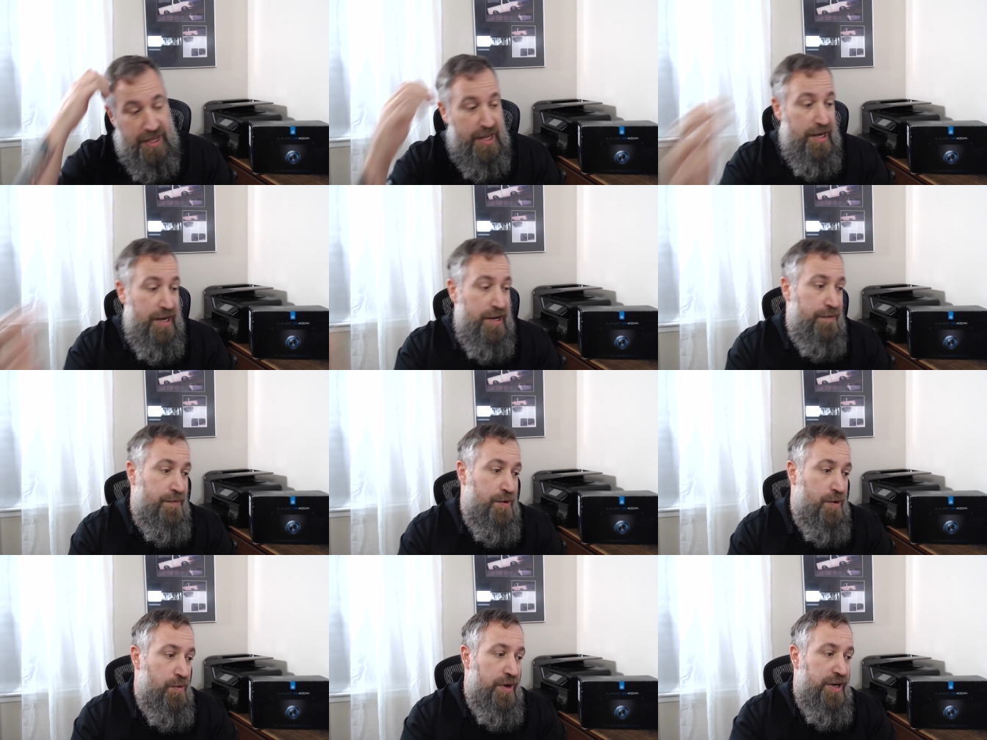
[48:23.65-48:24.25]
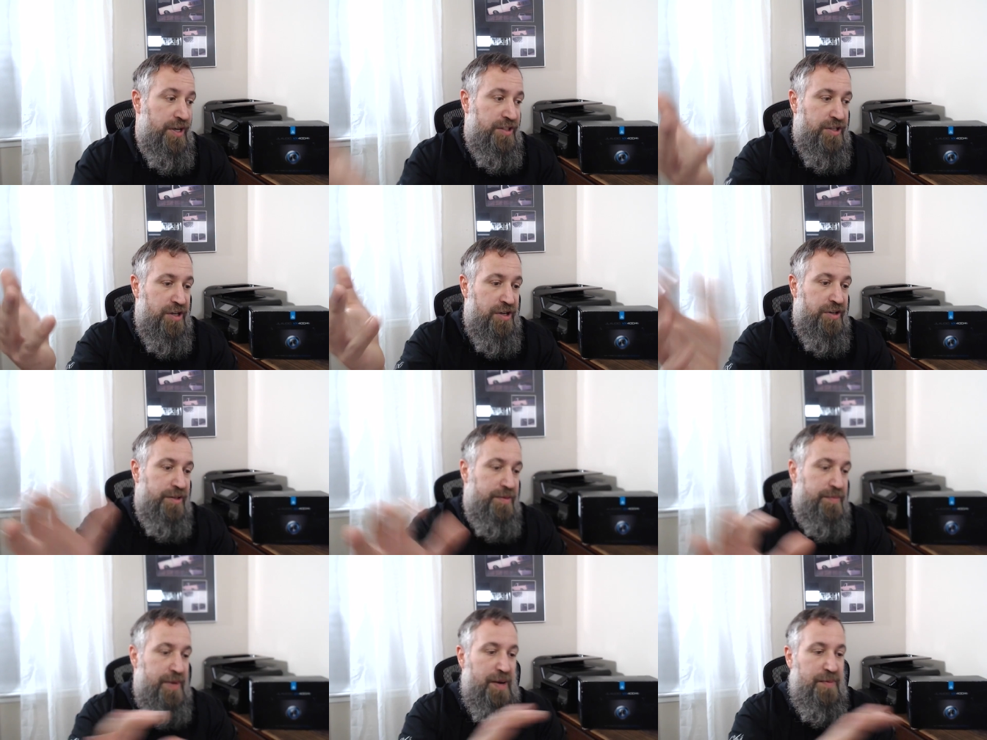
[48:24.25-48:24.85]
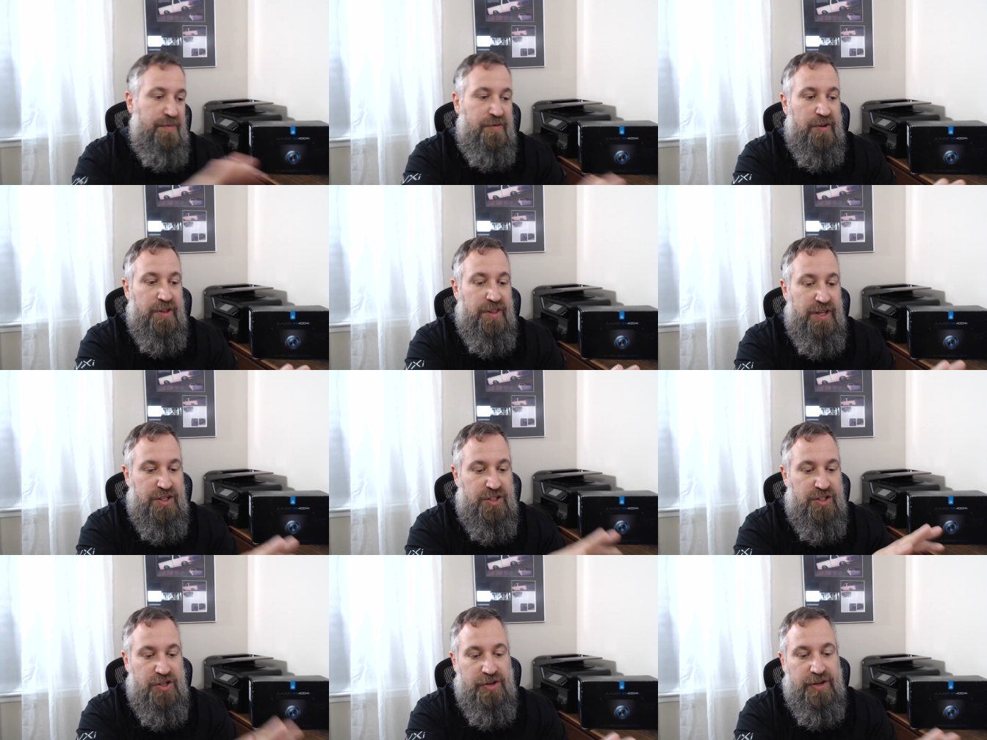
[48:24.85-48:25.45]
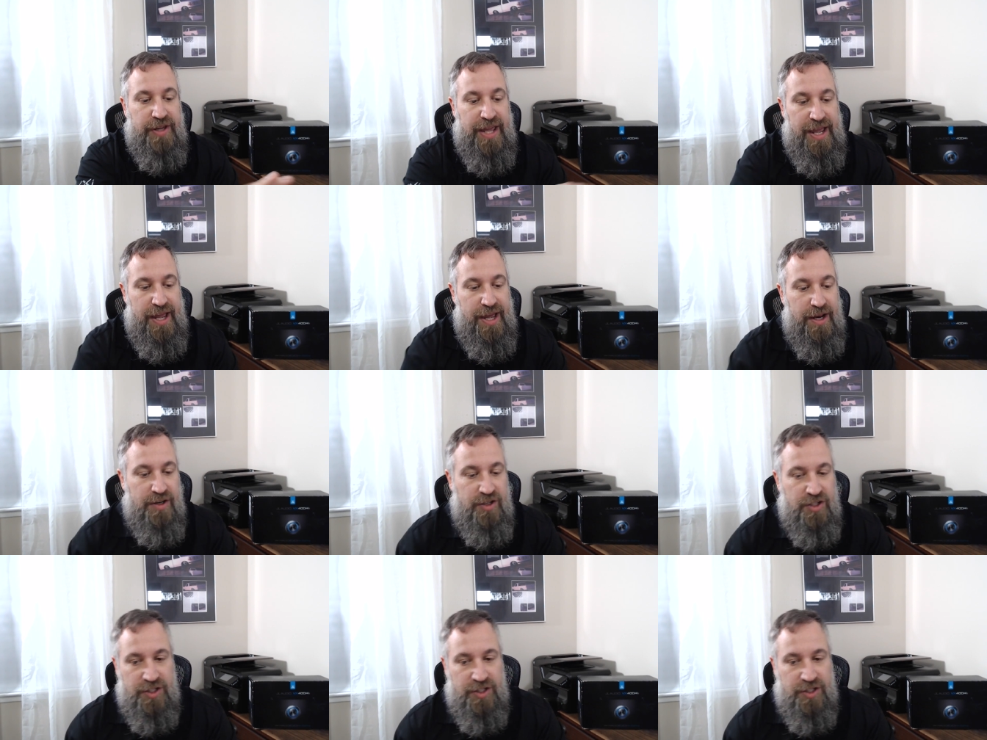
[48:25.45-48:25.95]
And if you want to turn them up for this, you can.